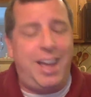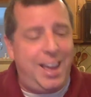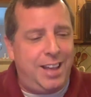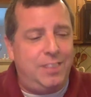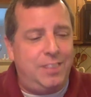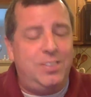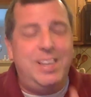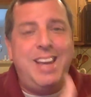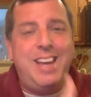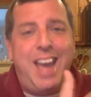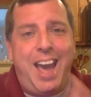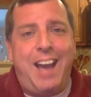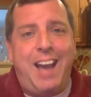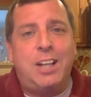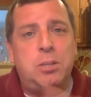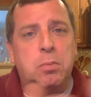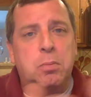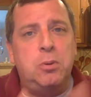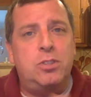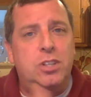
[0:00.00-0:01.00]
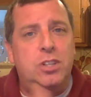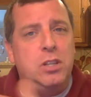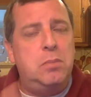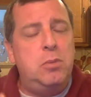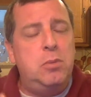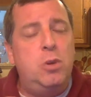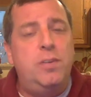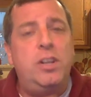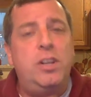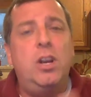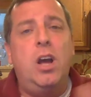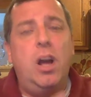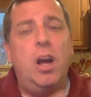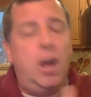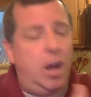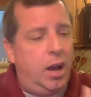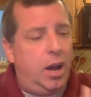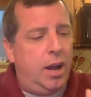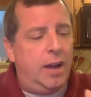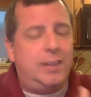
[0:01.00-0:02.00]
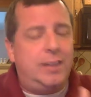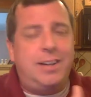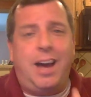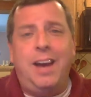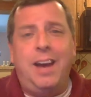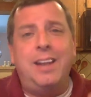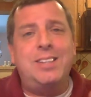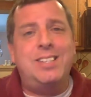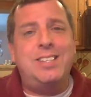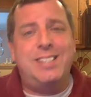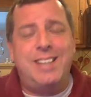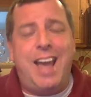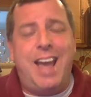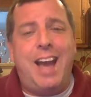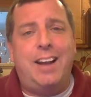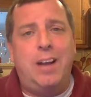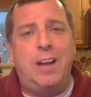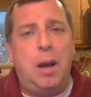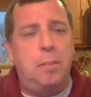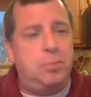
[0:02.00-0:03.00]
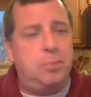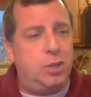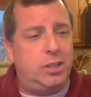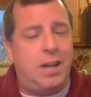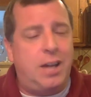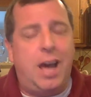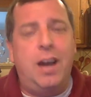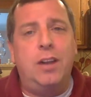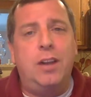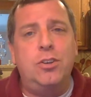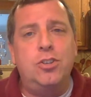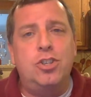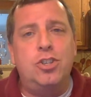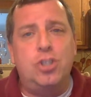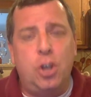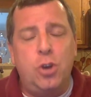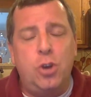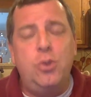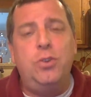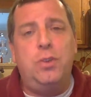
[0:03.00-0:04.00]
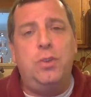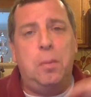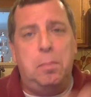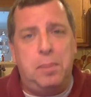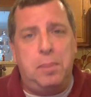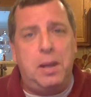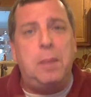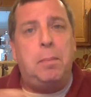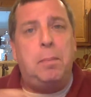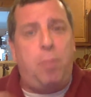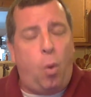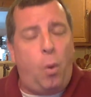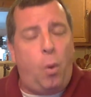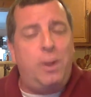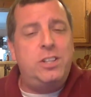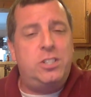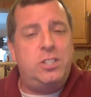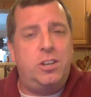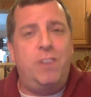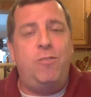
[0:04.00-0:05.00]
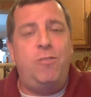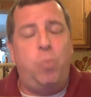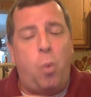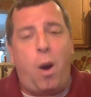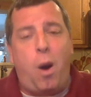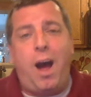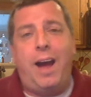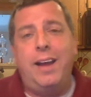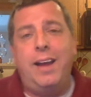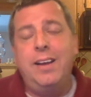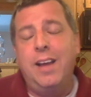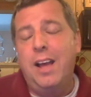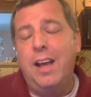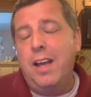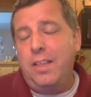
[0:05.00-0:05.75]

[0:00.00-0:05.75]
and the experts in the movie kind of stack up to kind of show you the big points of why